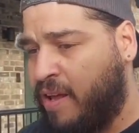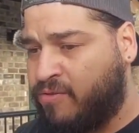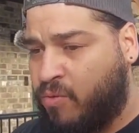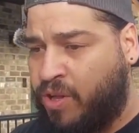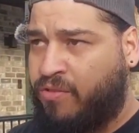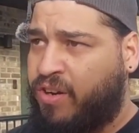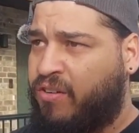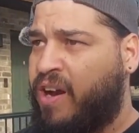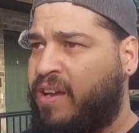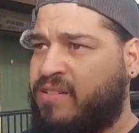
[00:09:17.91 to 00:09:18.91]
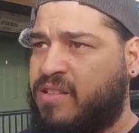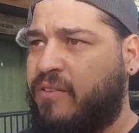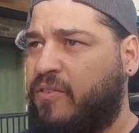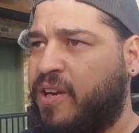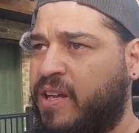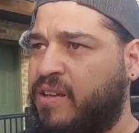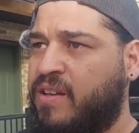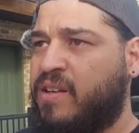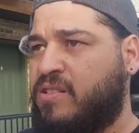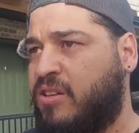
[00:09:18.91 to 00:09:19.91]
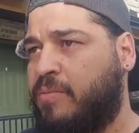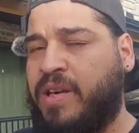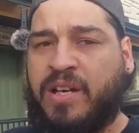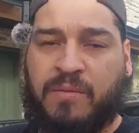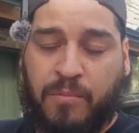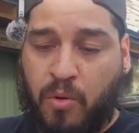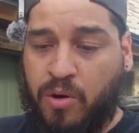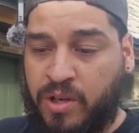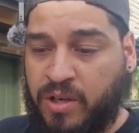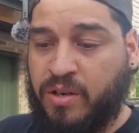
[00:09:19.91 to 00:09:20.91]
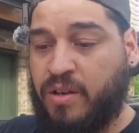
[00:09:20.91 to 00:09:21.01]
F23 crank and stuff in it. So it'll be a board.